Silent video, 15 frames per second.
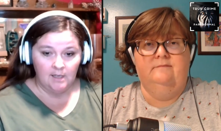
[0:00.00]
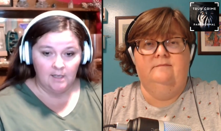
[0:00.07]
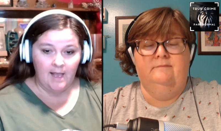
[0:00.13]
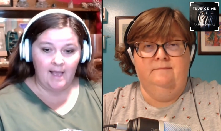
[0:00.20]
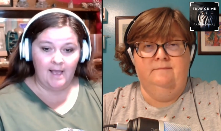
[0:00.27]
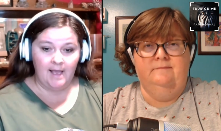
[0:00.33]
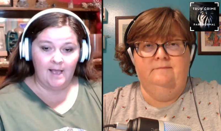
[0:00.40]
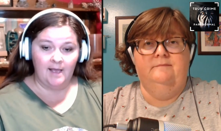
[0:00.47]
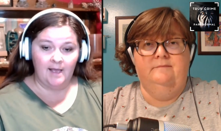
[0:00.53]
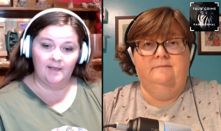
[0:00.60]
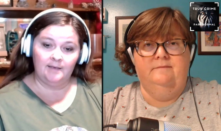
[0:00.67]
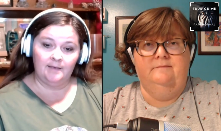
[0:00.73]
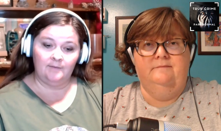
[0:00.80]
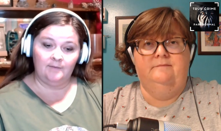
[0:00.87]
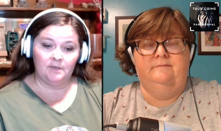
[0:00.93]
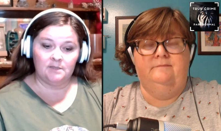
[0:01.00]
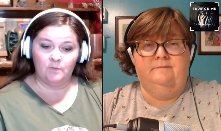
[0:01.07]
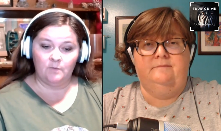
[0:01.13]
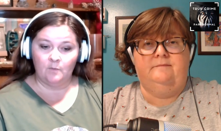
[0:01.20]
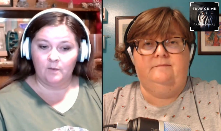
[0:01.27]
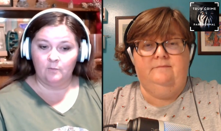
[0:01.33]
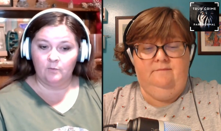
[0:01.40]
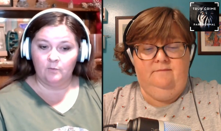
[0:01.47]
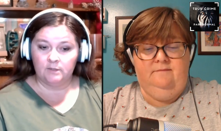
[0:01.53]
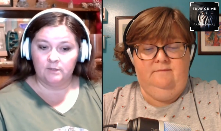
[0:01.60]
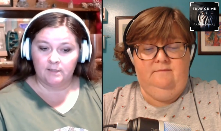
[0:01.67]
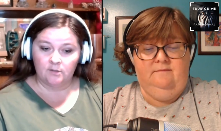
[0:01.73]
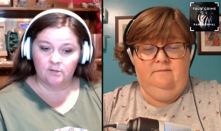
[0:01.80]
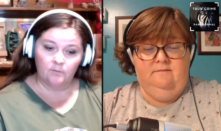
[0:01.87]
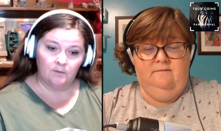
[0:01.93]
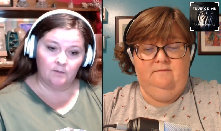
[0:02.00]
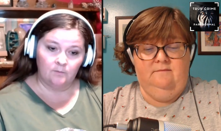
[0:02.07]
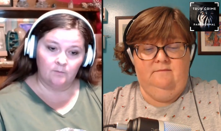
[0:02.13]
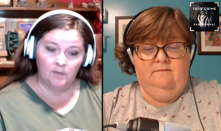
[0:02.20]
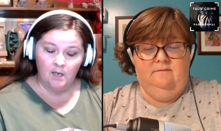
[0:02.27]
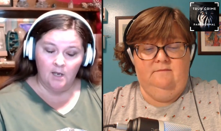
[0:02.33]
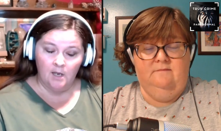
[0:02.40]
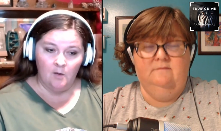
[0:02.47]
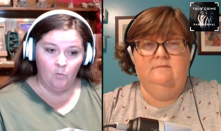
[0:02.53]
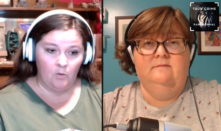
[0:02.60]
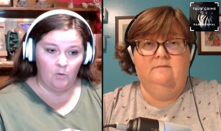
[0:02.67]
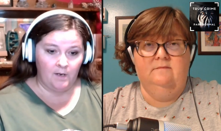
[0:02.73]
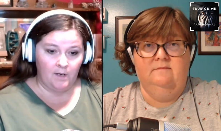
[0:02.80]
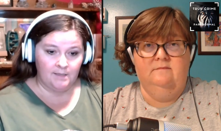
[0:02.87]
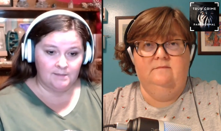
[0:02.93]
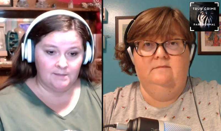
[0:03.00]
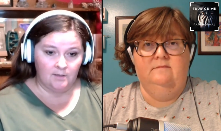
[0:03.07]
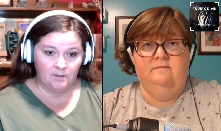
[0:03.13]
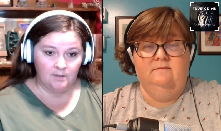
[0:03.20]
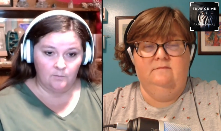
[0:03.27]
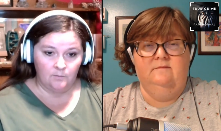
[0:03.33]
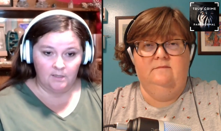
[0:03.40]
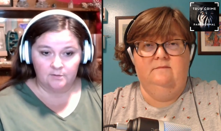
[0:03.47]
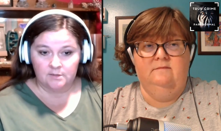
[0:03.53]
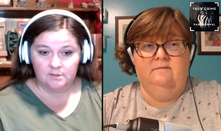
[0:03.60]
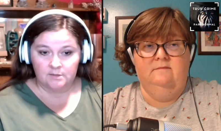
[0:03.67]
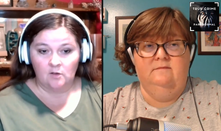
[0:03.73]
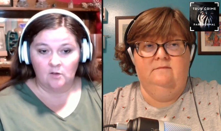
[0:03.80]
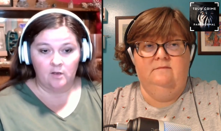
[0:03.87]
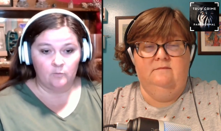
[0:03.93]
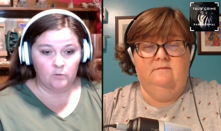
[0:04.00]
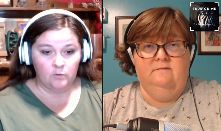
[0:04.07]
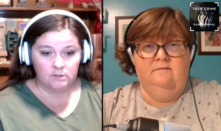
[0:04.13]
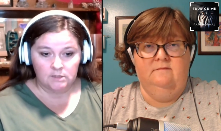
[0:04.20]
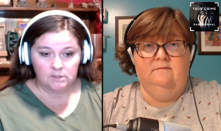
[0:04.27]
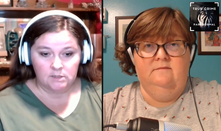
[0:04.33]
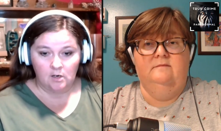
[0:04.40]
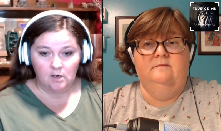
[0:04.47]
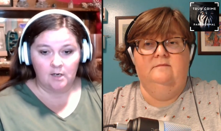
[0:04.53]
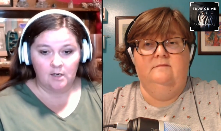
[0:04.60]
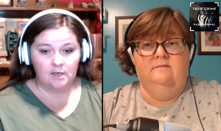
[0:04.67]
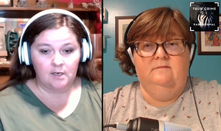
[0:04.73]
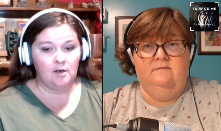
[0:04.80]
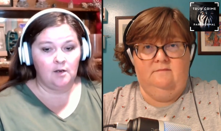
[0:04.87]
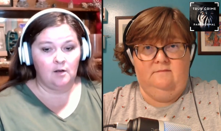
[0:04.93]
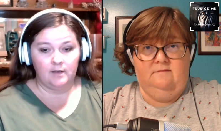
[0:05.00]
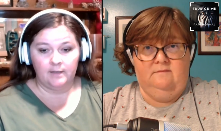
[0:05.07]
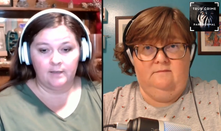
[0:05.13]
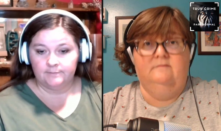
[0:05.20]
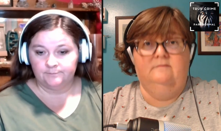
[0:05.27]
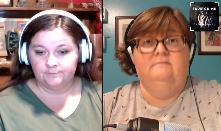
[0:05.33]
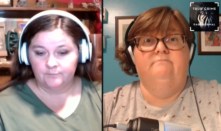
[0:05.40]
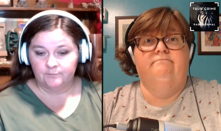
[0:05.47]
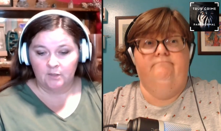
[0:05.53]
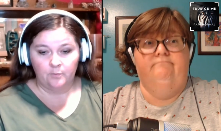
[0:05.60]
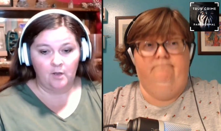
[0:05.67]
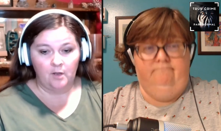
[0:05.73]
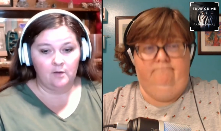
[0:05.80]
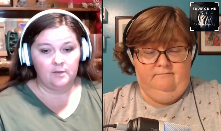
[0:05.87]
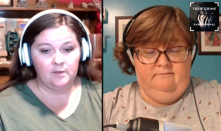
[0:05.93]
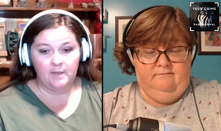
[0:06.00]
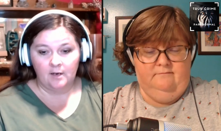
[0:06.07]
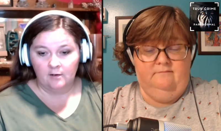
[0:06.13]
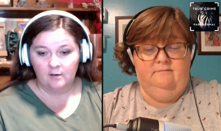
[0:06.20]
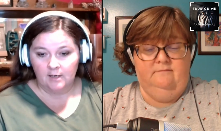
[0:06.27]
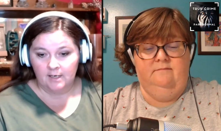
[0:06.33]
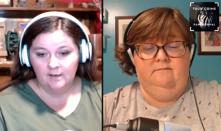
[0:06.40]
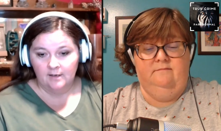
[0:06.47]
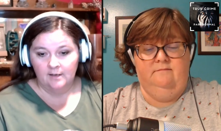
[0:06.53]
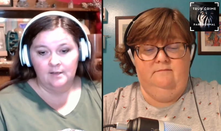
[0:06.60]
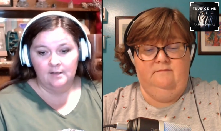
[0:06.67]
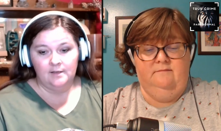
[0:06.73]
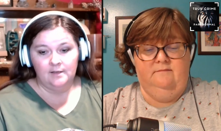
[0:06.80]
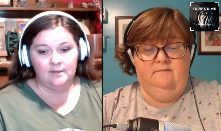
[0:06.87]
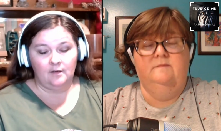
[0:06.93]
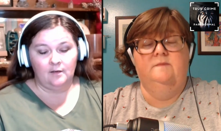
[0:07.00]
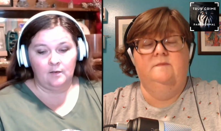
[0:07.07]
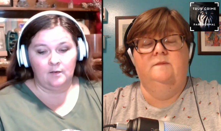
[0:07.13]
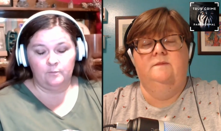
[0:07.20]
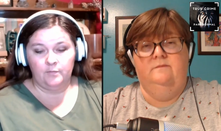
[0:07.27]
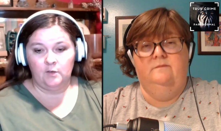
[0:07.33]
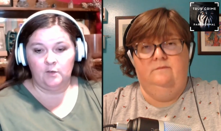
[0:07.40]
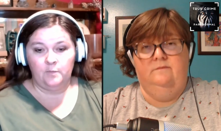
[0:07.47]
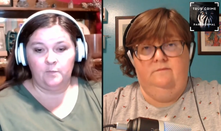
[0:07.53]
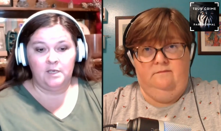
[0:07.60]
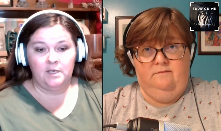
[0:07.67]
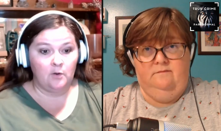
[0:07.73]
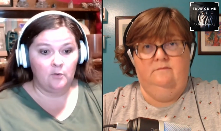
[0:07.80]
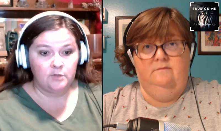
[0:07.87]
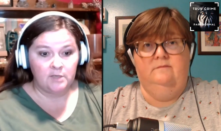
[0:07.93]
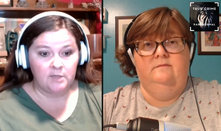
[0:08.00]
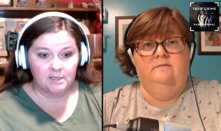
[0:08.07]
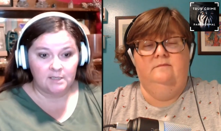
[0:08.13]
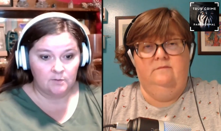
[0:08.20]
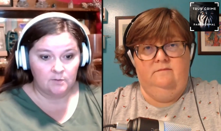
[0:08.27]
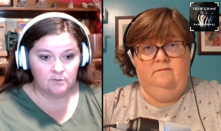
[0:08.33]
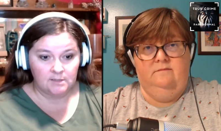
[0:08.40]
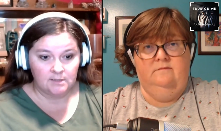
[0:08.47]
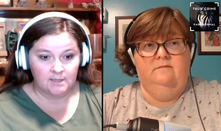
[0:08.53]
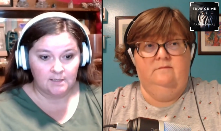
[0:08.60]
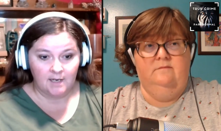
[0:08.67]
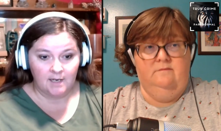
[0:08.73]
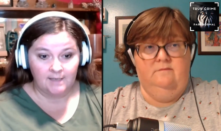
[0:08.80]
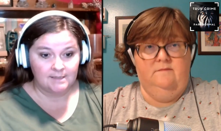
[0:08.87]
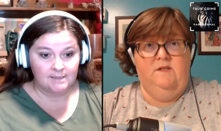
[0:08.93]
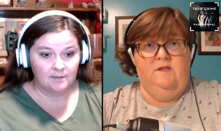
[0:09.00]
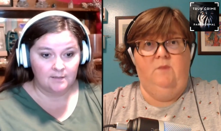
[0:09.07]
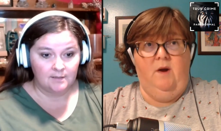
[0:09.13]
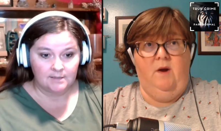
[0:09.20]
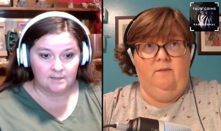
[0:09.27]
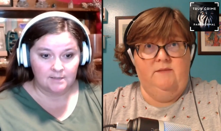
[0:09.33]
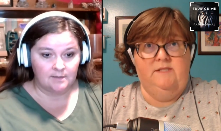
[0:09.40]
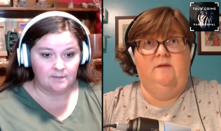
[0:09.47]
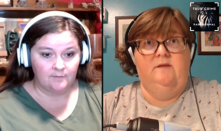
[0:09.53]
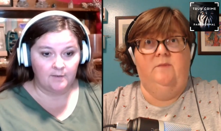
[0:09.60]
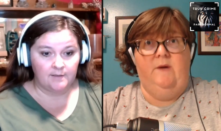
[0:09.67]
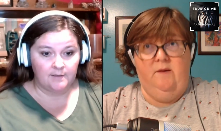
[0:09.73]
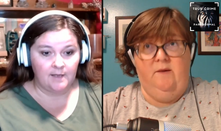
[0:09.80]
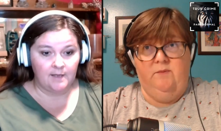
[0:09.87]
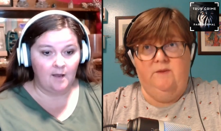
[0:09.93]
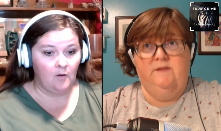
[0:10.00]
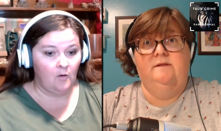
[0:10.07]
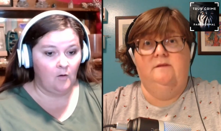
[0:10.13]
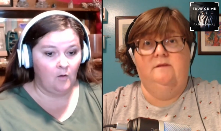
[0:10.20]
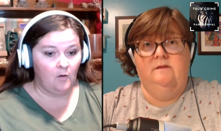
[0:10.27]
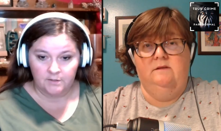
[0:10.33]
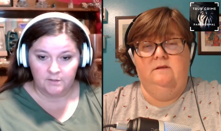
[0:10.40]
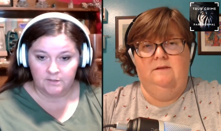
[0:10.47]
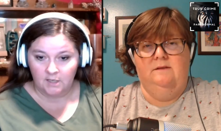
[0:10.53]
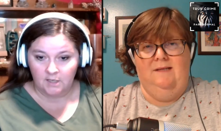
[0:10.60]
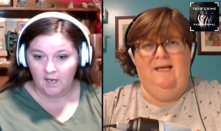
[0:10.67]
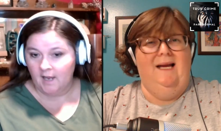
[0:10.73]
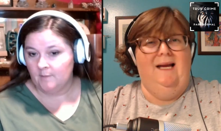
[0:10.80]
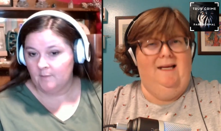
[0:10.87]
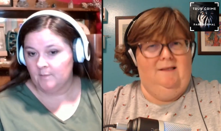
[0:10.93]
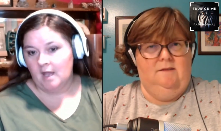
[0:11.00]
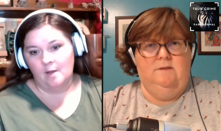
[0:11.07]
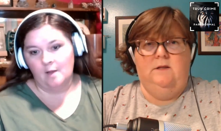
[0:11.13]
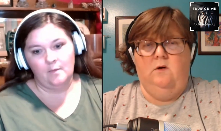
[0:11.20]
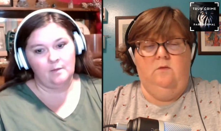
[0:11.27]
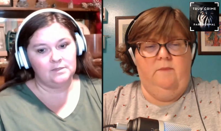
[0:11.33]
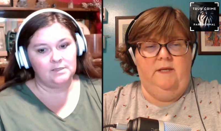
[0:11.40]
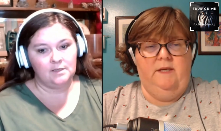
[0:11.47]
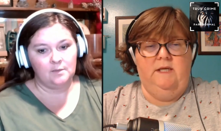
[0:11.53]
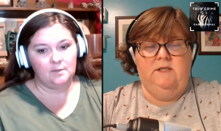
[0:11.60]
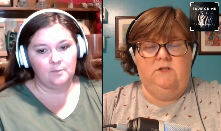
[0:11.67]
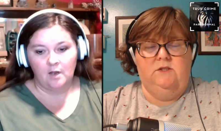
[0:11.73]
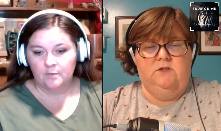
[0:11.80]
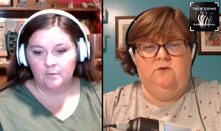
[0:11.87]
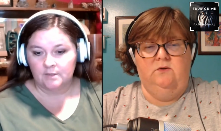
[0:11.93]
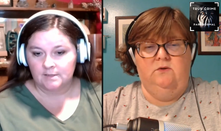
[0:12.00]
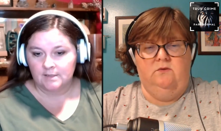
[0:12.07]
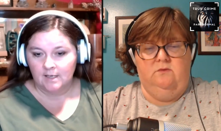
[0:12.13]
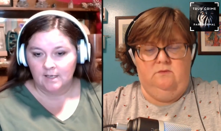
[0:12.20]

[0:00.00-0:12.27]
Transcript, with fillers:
Speaker 1: And even as when we were little, we were raised on the Beatles, on Woodstock, on Peter, Paul, mm-hmm. and Mary um, you know, peace protest music. I still the listen to stuff like that all the time. Yeah, oh, in the Papas,